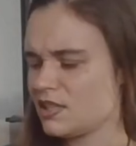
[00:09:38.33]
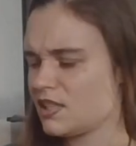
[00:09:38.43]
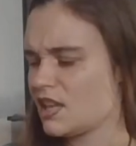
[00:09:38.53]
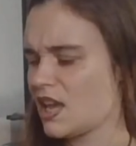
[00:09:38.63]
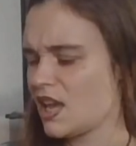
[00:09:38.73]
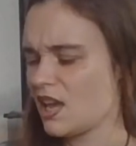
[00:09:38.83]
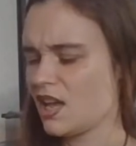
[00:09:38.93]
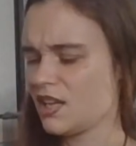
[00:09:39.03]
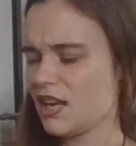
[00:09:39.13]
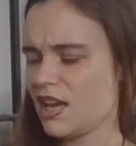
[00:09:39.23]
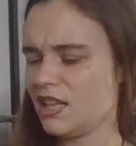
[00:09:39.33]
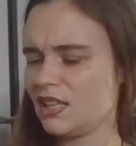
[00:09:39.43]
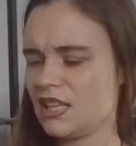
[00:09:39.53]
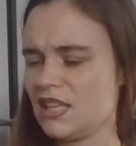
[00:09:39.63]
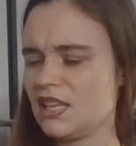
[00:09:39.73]
an Aeon
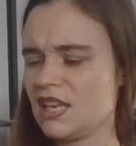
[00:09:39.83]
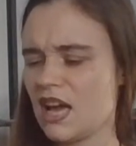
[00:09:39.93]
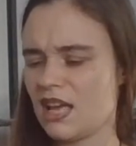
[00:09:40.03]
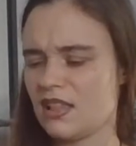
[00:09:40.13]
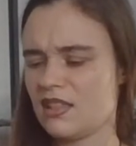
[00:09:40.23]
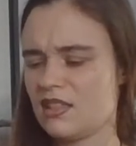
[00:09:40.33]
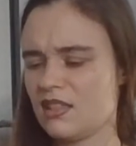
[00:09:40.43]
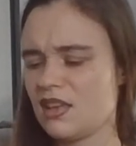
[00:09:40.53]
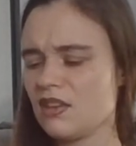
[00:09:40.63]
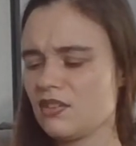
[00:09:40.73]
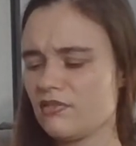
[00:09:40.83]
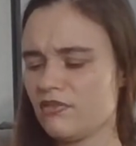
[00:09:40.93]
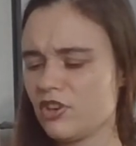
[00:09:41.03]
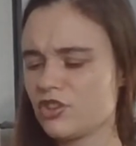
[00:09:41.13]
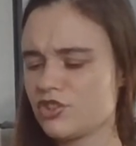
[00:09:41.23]
LE, I think,
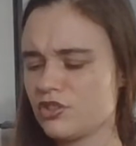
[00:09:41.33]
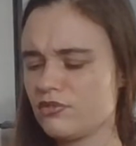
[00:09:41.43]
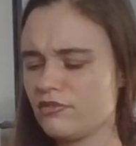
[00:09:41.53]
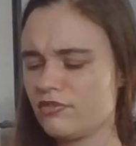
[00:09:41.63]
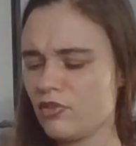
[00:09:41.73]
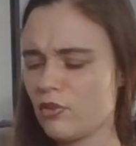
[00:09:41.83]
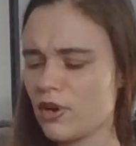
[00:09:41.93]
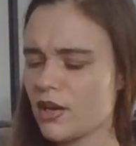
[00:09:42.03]
version 4.